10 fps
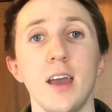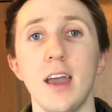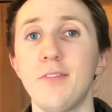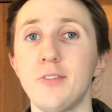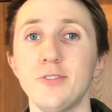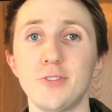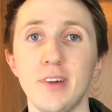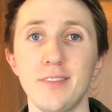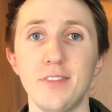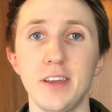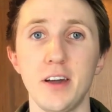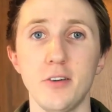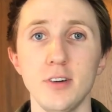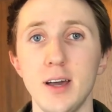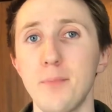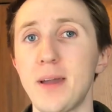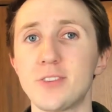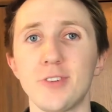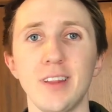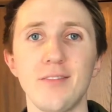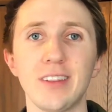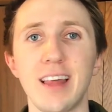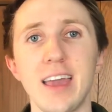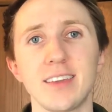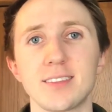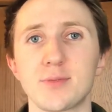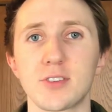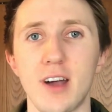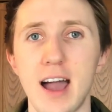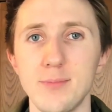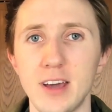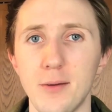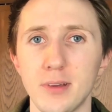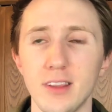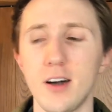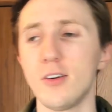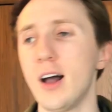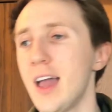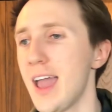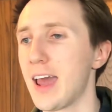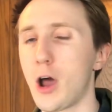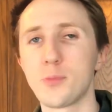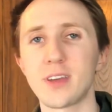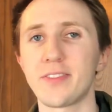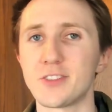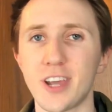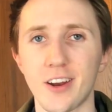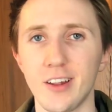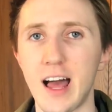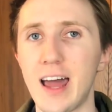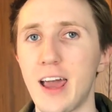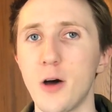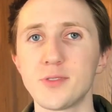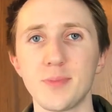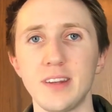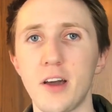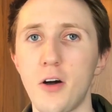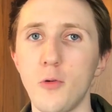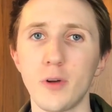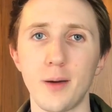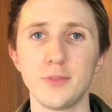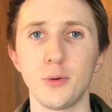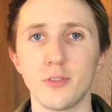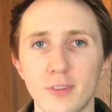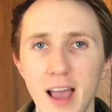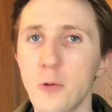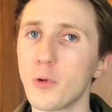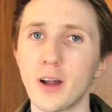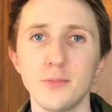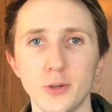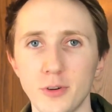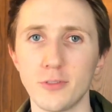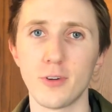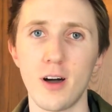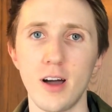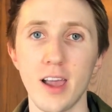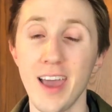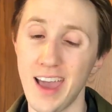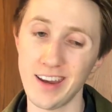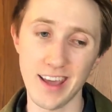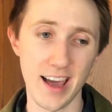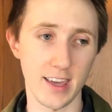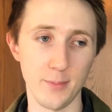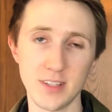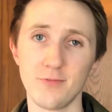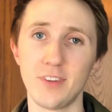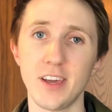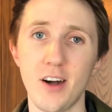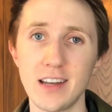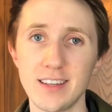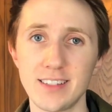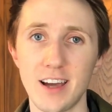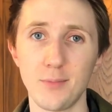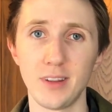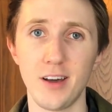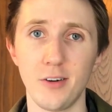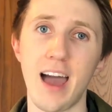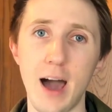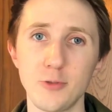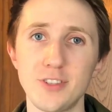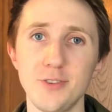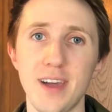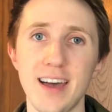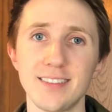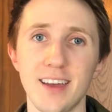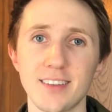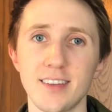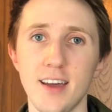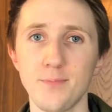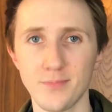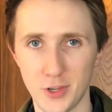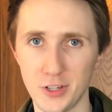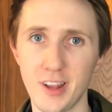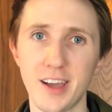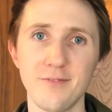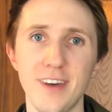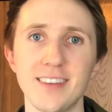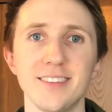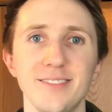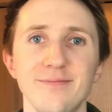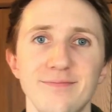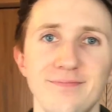If you enjoyed the video, make sure to leave a like and subscribe down below. It helps out the channel a lot, helps me know what I'm doing right, what I'm doing wrong. And yeah, give me some video ideas down below. I will see you guys next time. Good luck investing.